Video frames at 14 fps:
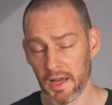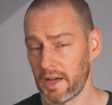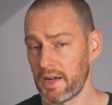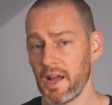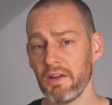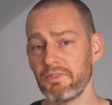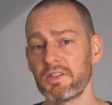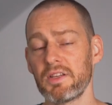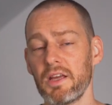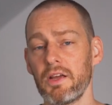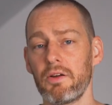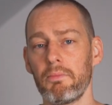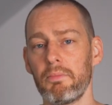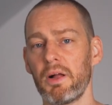And I have to say,
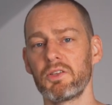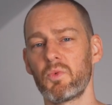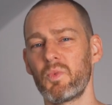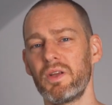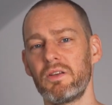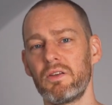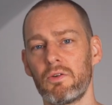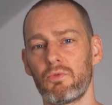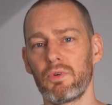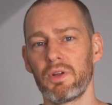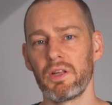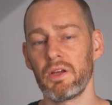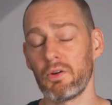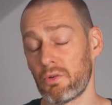here in Belgium,
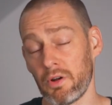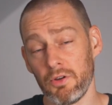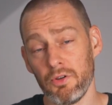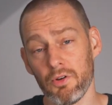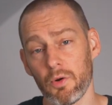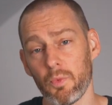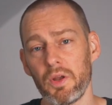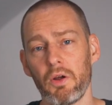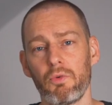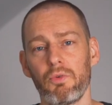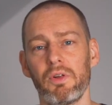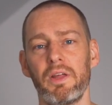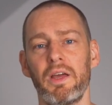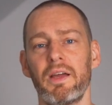or in Europe, we don't really